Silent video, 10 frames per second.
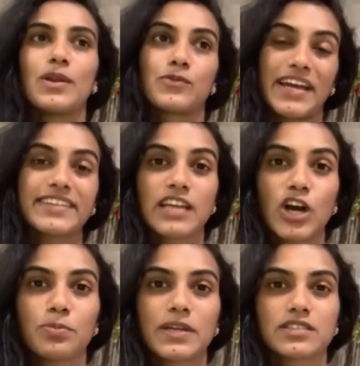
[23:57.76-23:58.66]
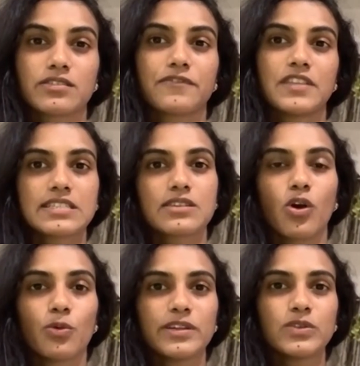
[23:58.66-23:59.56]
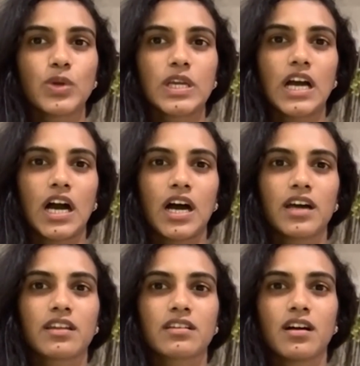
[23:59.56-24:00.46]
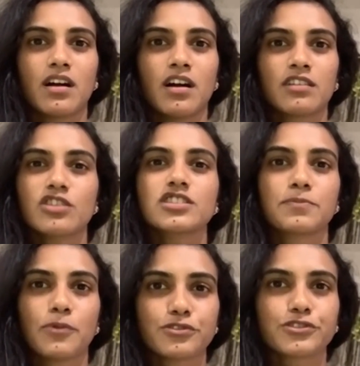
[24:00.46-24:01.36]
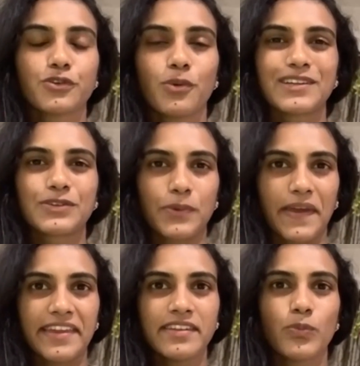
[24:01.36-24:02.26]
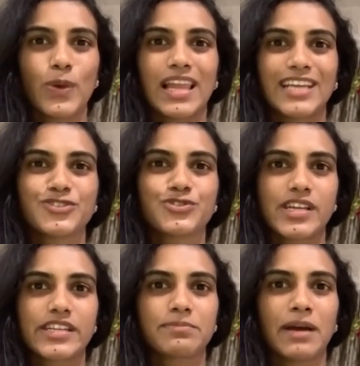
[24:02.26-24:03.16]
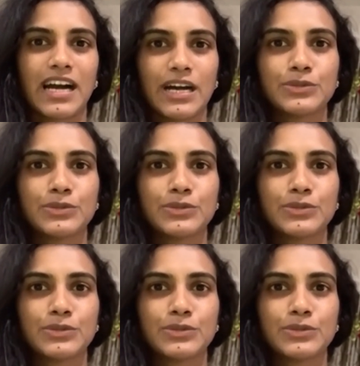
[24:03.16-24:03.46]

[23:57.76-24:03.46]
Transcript: Well, right now, because of this COVID, we are not supposed to go and train. Well, I just train at my